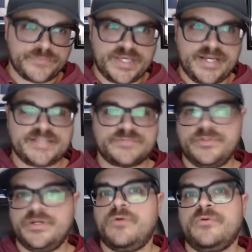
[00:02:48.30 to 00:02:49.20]
And as
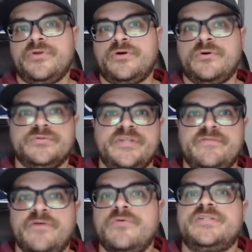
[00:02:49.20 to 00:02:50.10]
we know with the Colts,
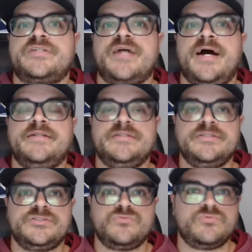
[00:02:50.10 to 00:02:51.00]
they've always got
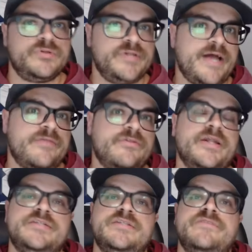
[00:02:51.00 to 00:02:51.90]
these really
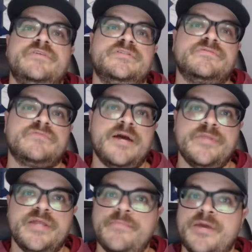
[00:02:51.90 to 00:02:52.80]
athletic defensive
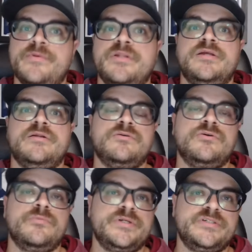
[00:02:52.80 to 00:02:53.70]
linemen that maybe need a
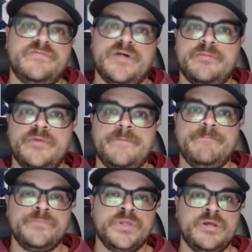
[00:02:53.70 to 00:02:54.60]
little bit of development.
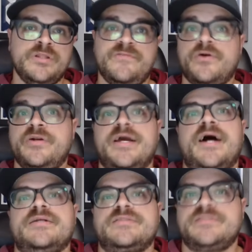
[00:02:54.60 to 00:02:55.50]
They've already
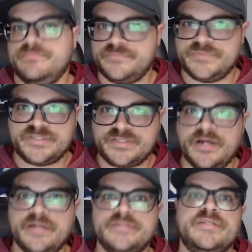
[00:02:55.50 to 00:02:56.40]
got some
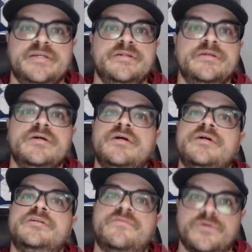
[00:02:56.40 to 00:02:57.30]
studs in
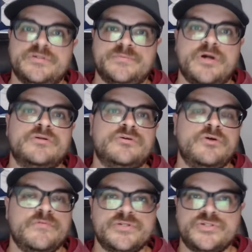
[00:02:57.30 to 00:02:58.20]
DeForest Buckner,
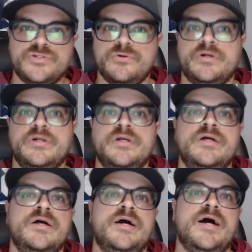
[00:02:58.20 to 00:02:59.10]
Grover Stewart.
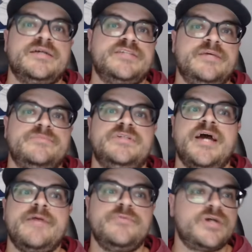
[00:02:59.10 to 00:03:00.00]
Samson
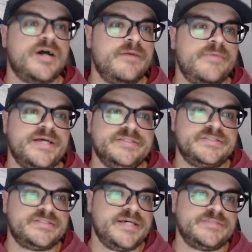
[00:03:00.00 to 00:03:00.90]
Ebukam
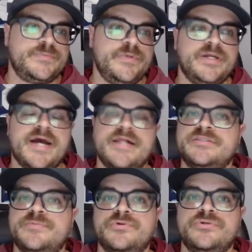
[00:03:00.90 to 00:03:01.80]
has been a guy
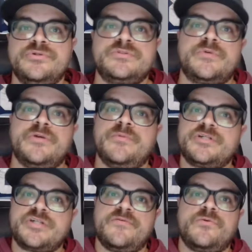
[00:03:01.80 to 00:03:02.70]
that's produced pretty
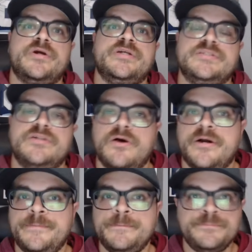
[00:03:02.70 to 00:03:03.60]
much everywhere he's gone.